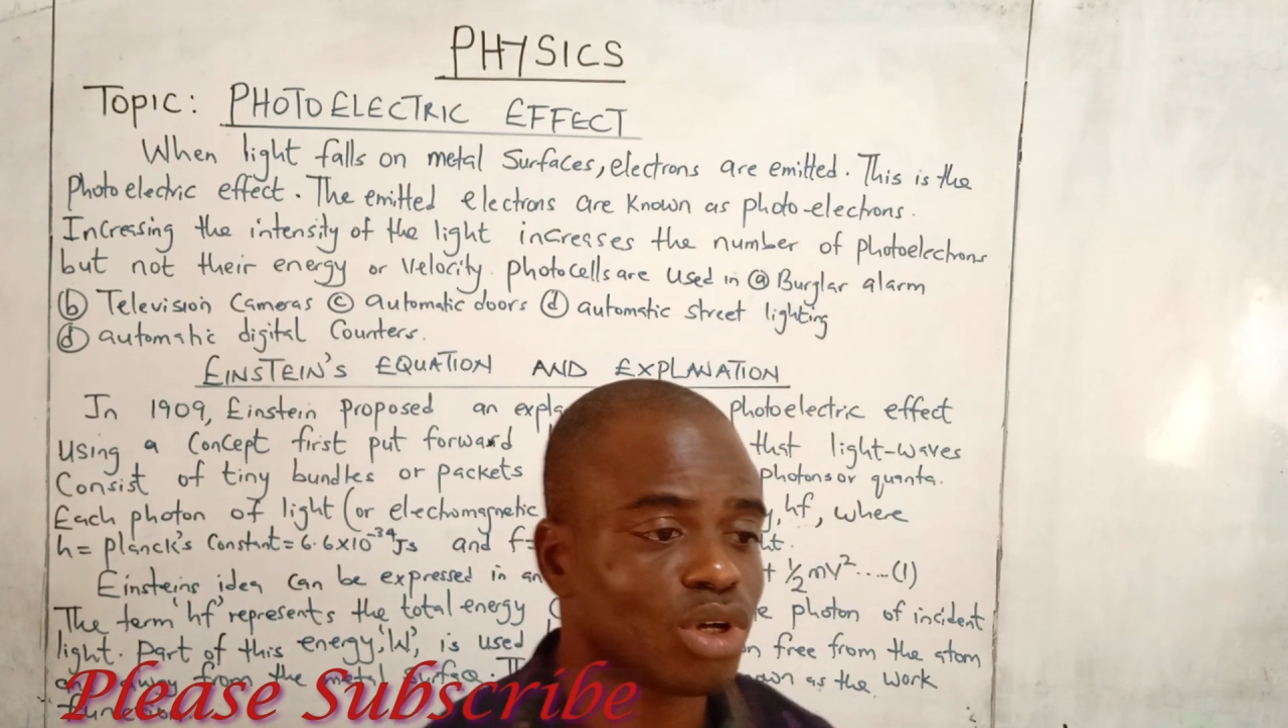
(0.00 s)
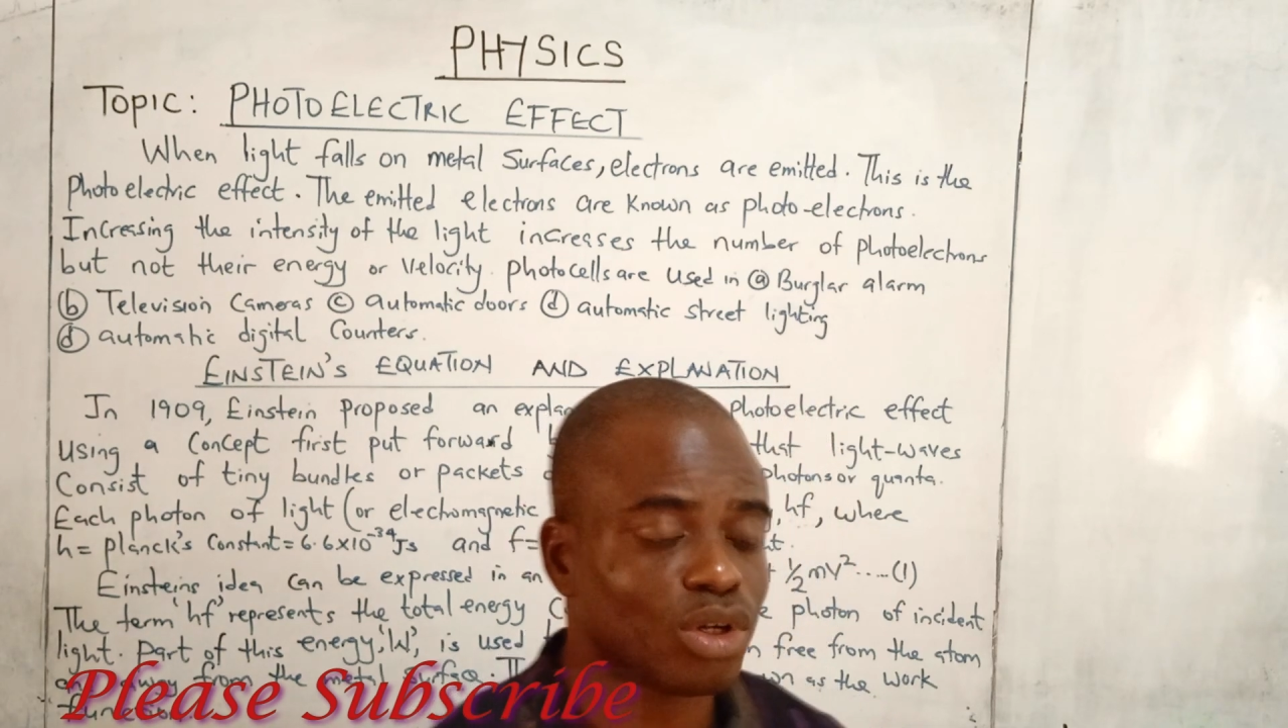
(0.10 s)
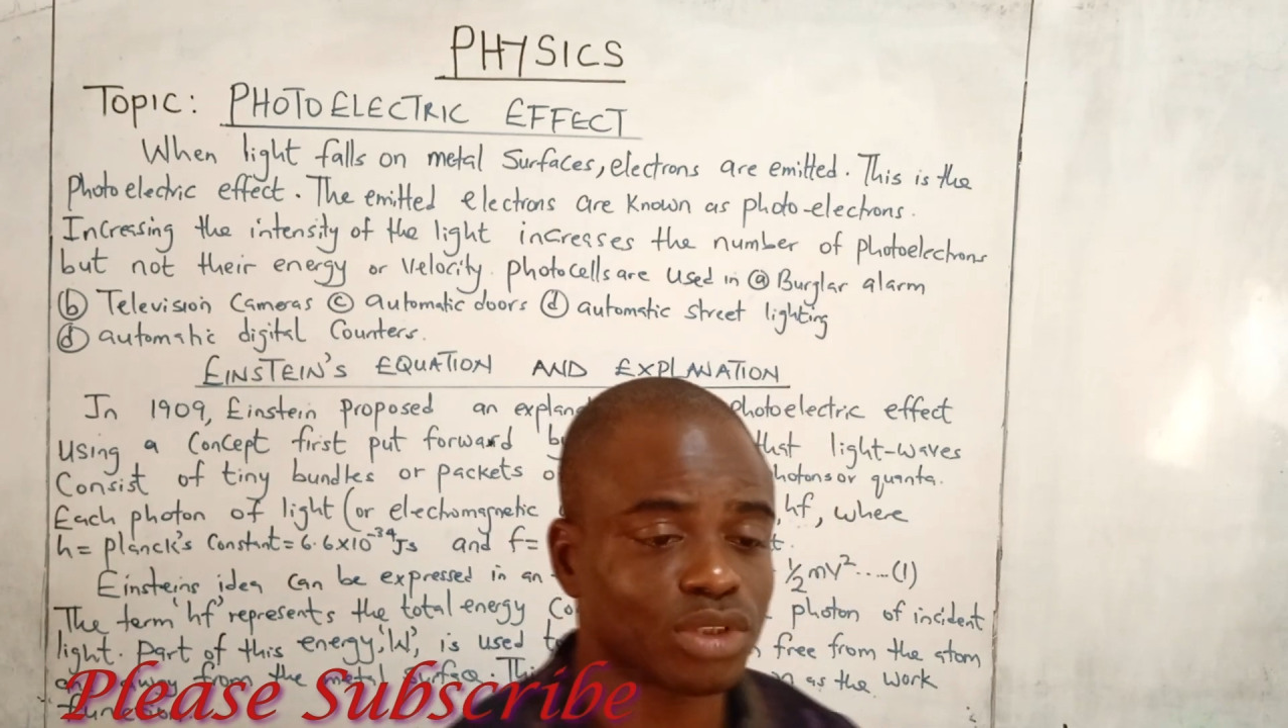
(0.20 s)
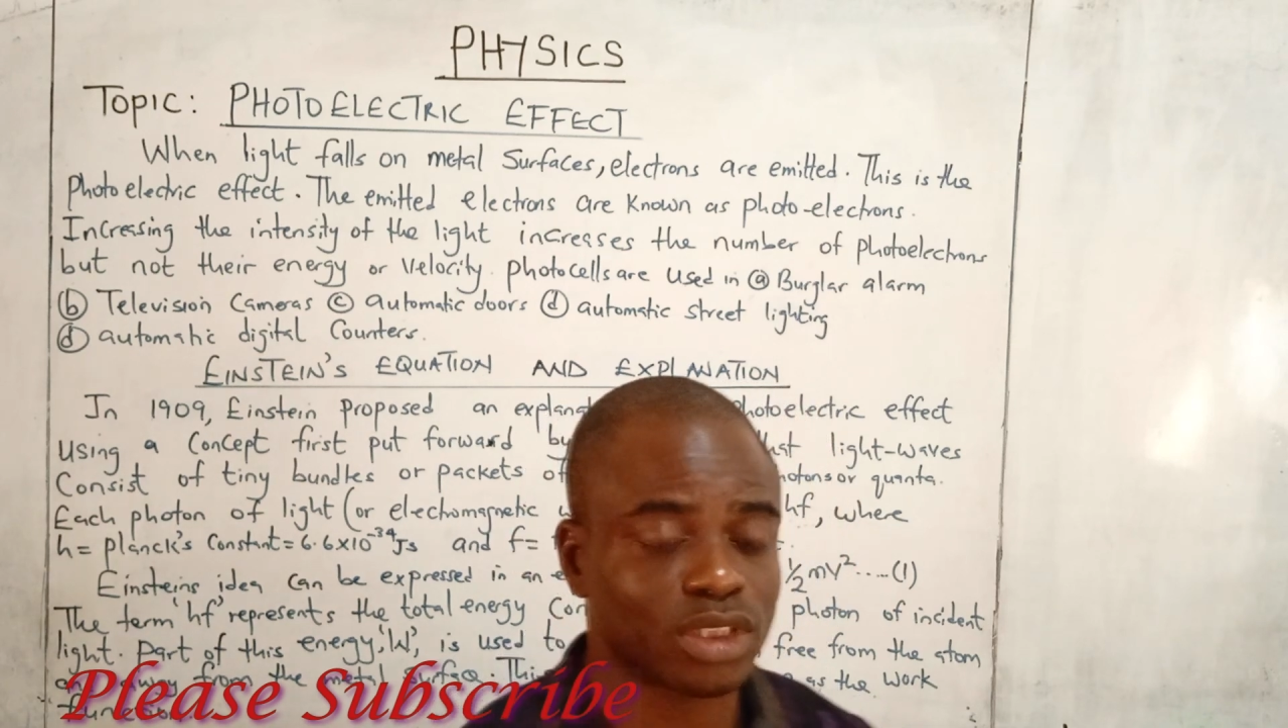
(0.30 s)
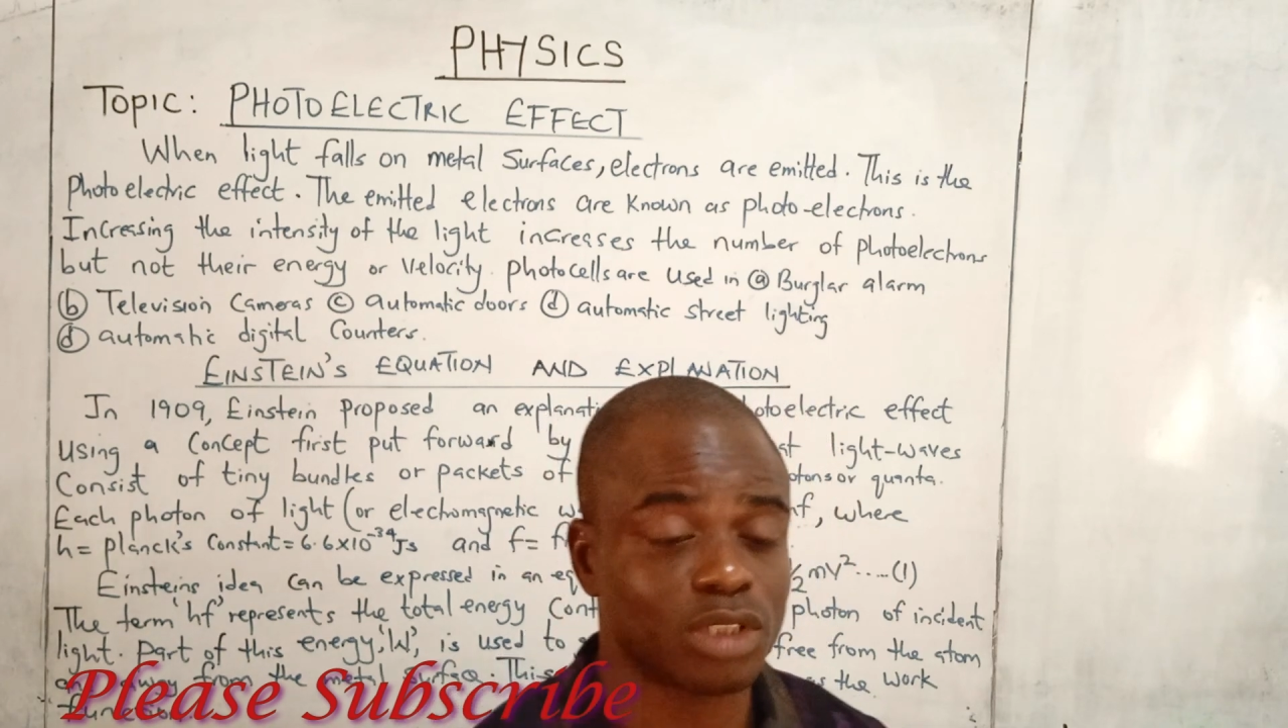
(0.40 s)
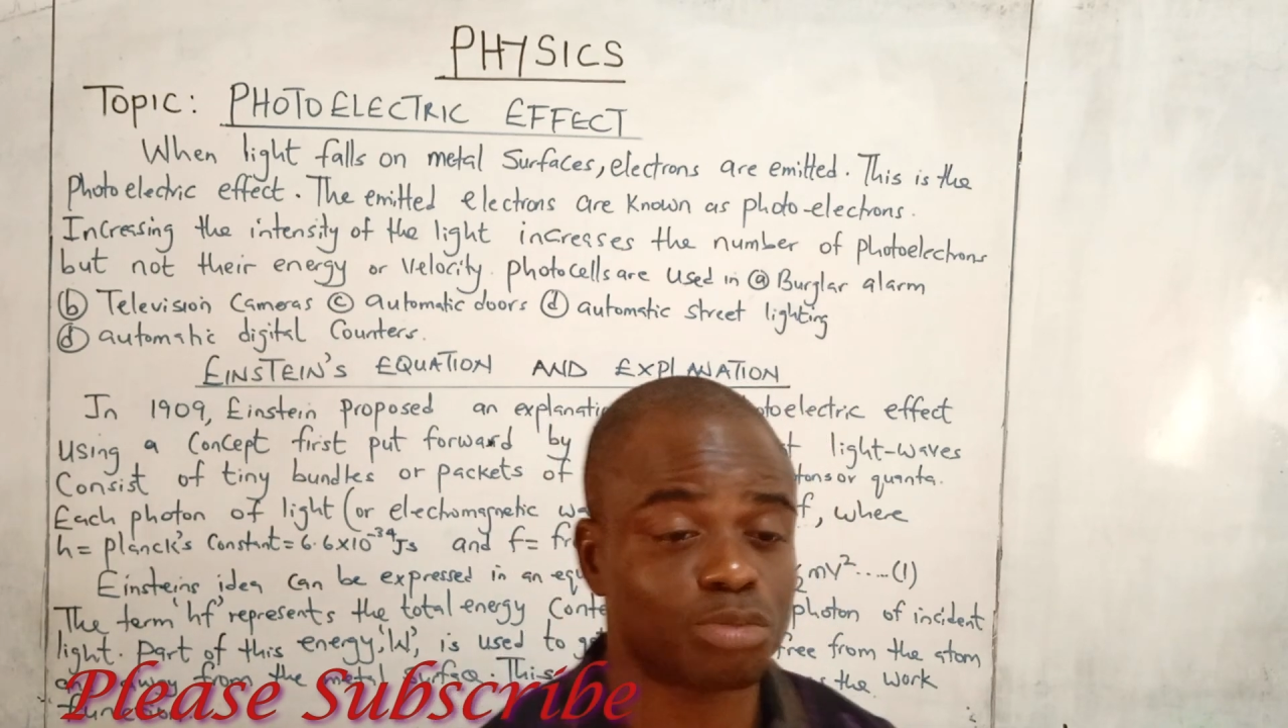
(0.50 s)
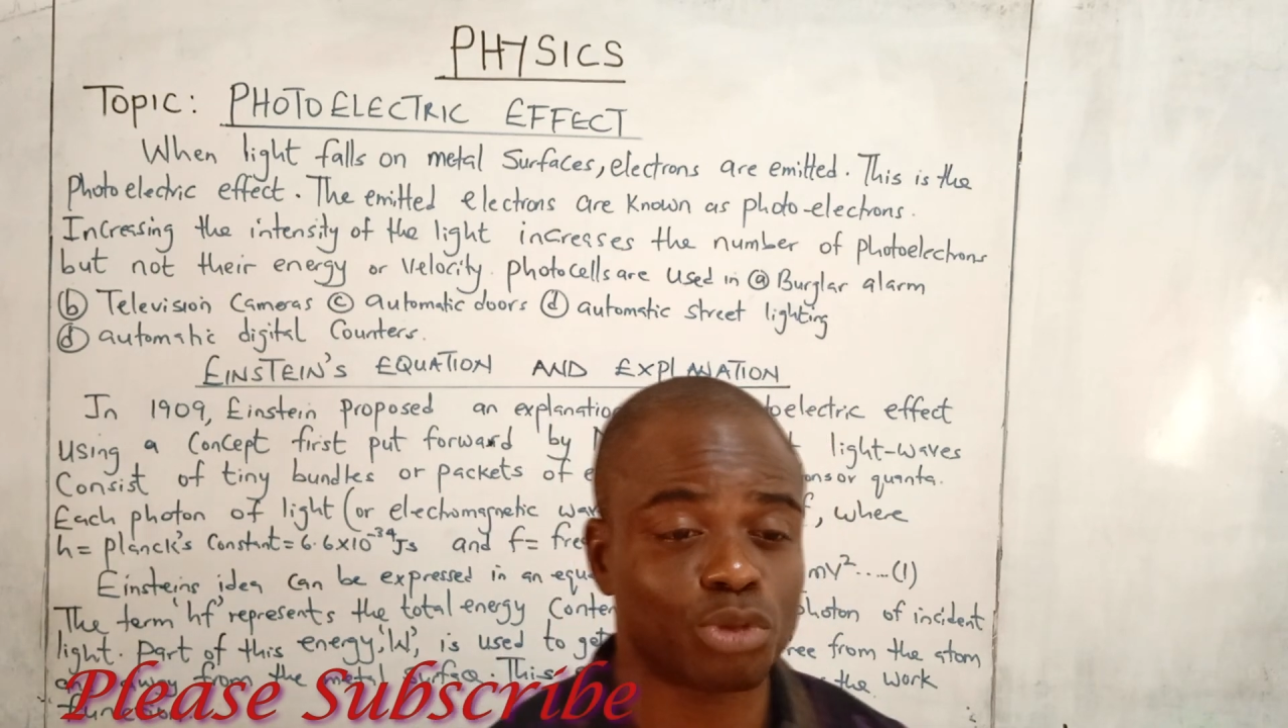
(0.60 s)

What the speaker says: concept,